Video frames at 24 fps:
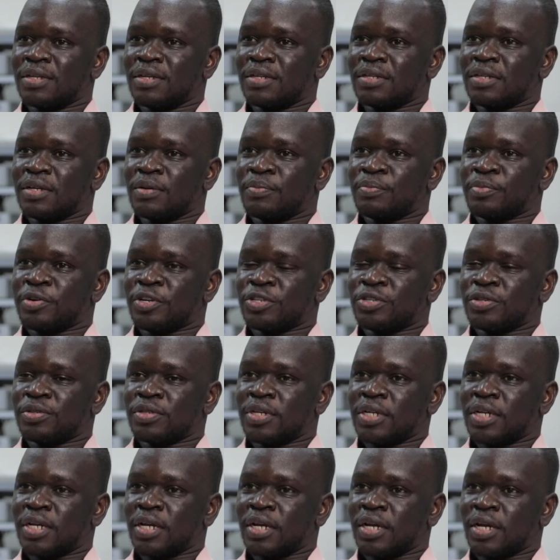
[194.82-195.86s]
impression
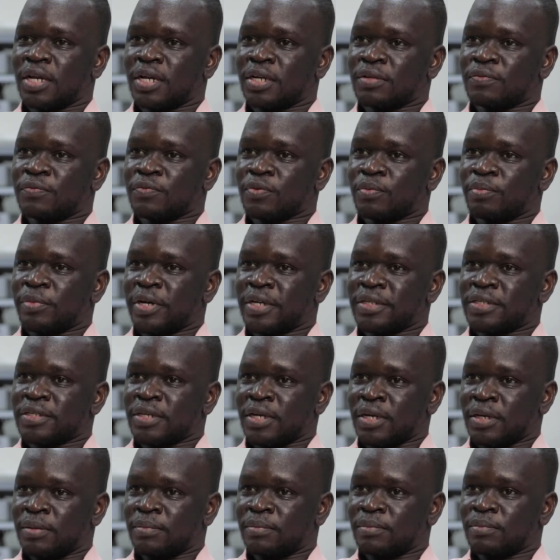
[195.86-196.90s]
that I had from my
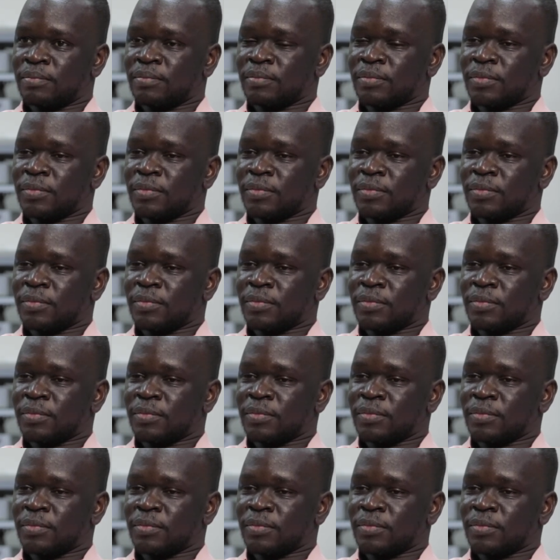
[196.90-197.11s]
time